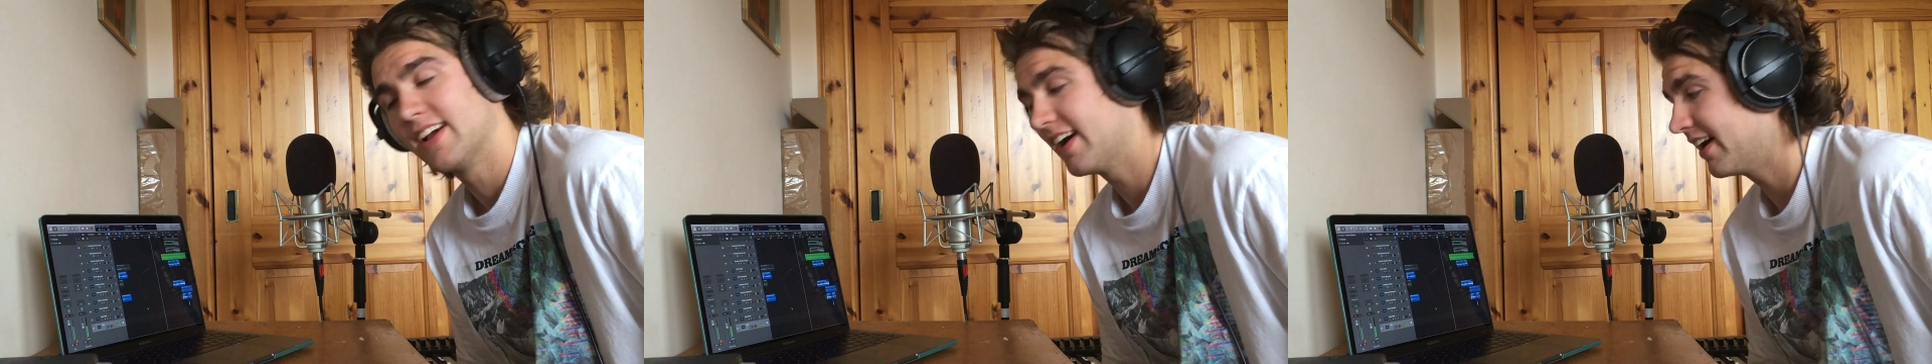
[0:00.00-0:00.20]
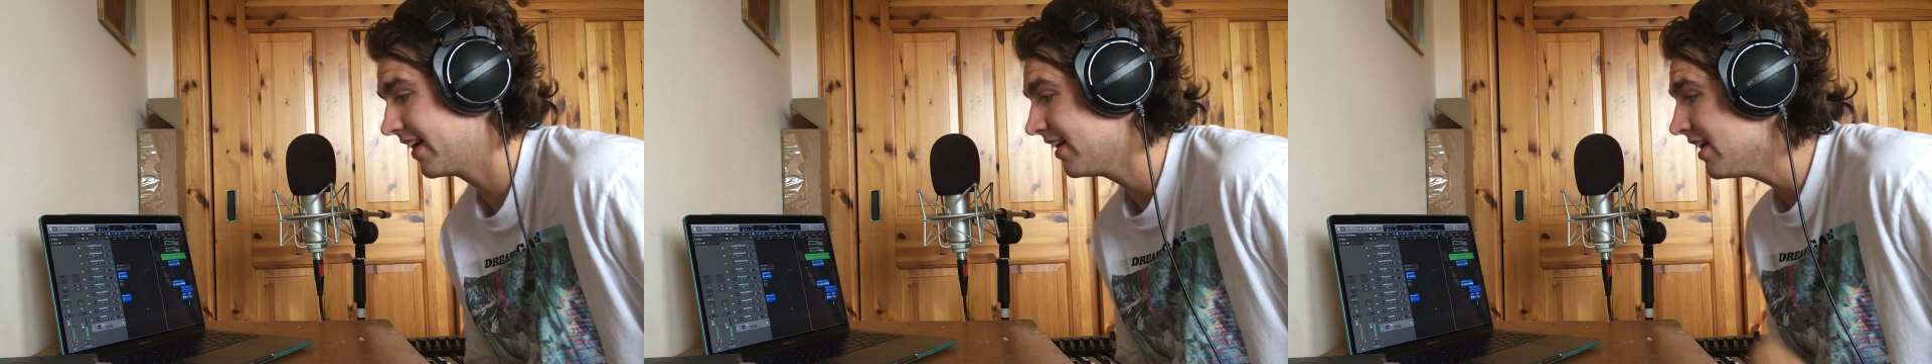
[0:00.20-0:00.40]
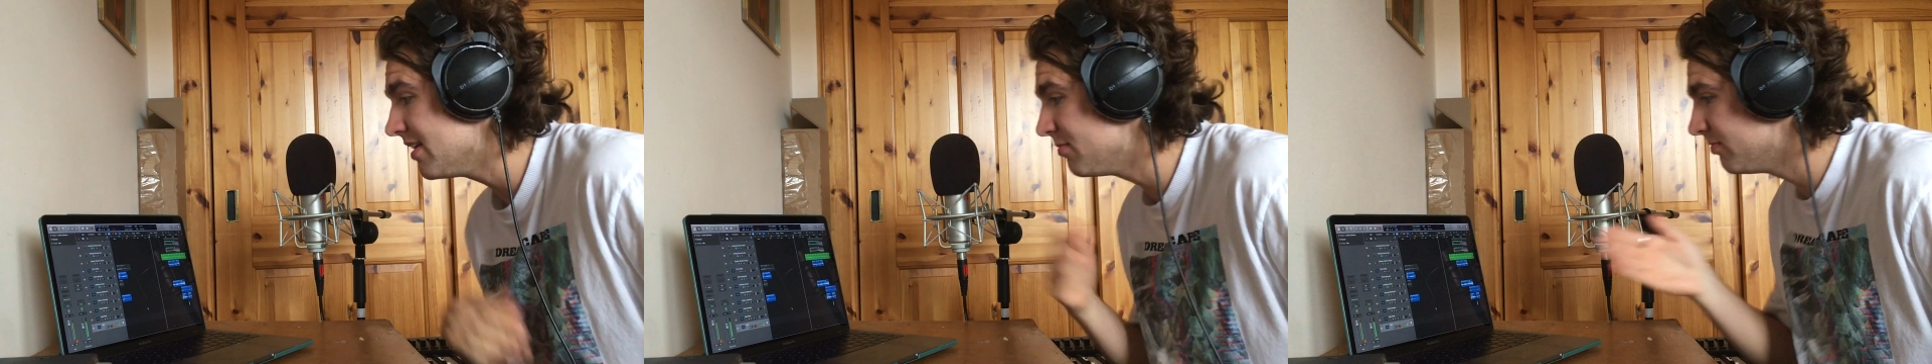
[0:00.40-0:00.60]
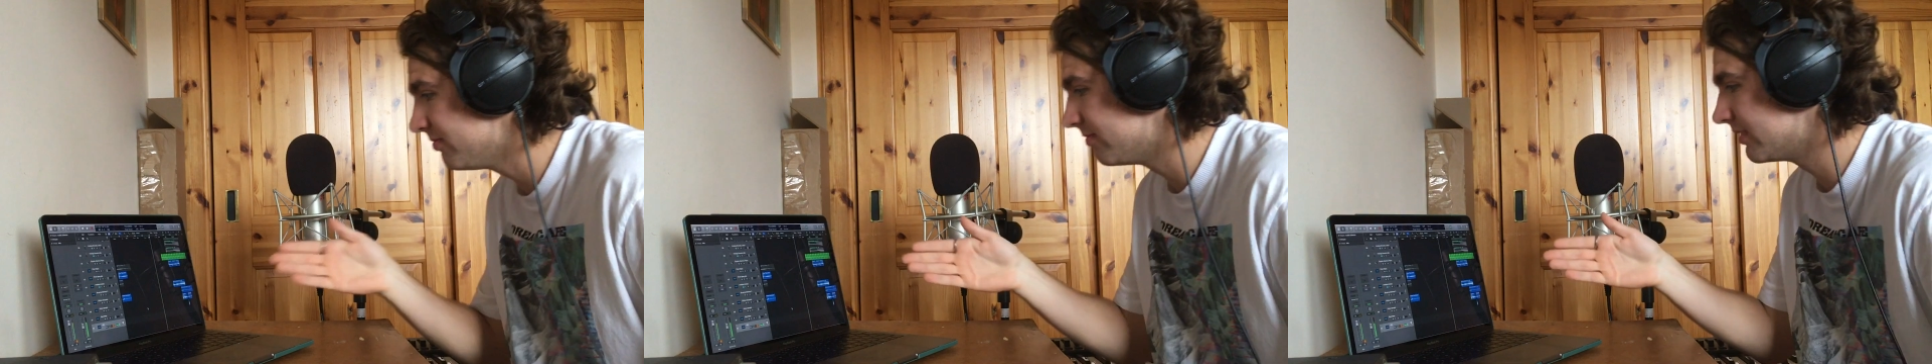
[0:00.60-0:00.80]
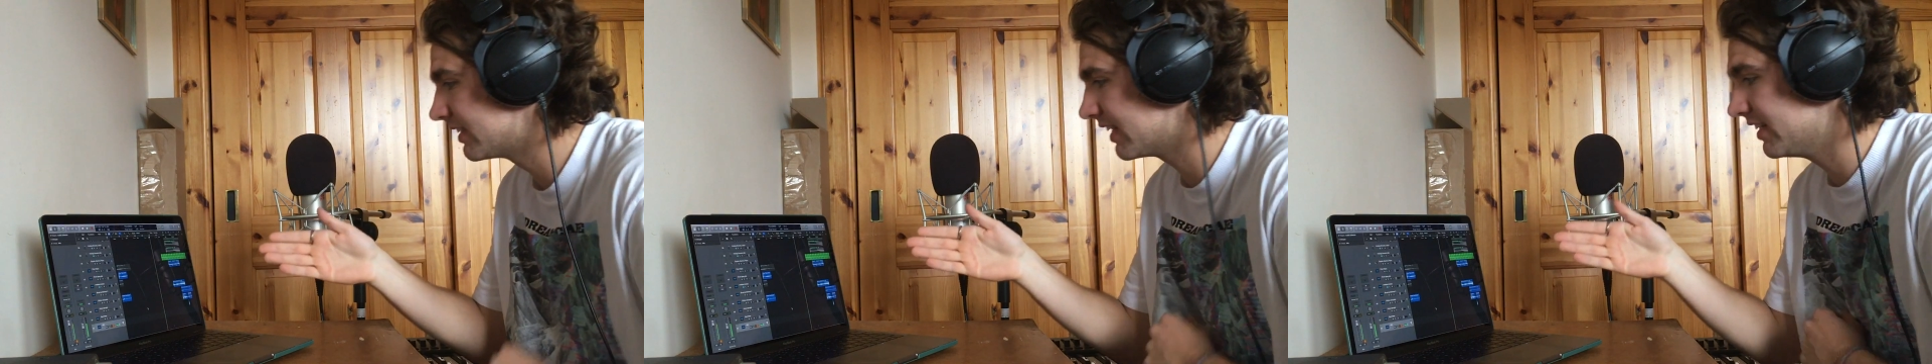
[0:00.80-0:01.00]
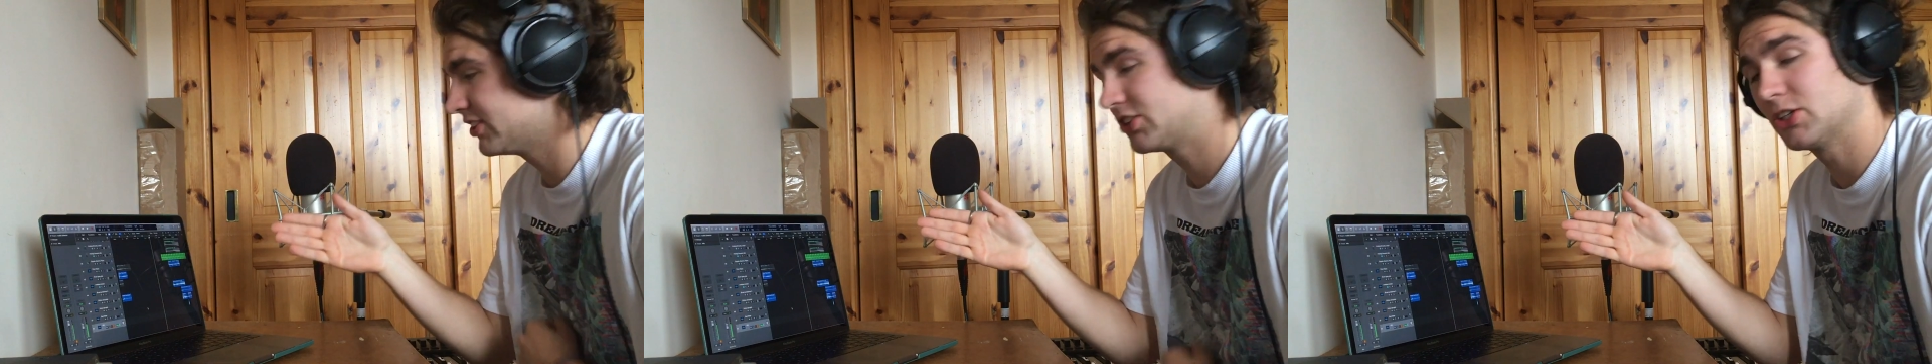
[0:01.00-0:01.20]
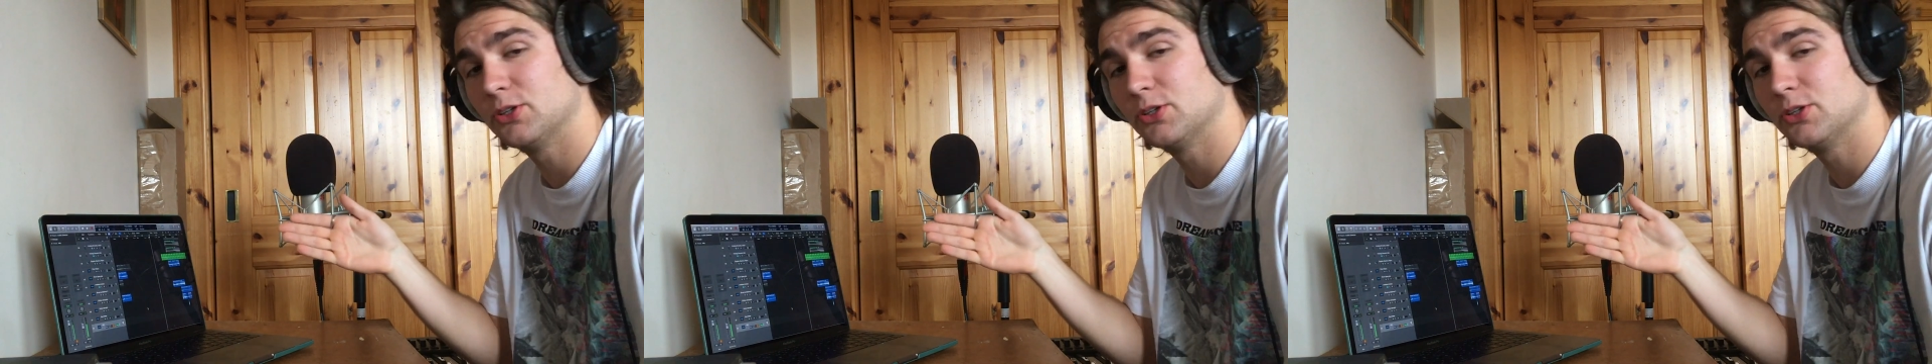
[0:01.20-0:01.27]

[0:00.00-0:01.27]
and I'm gonna show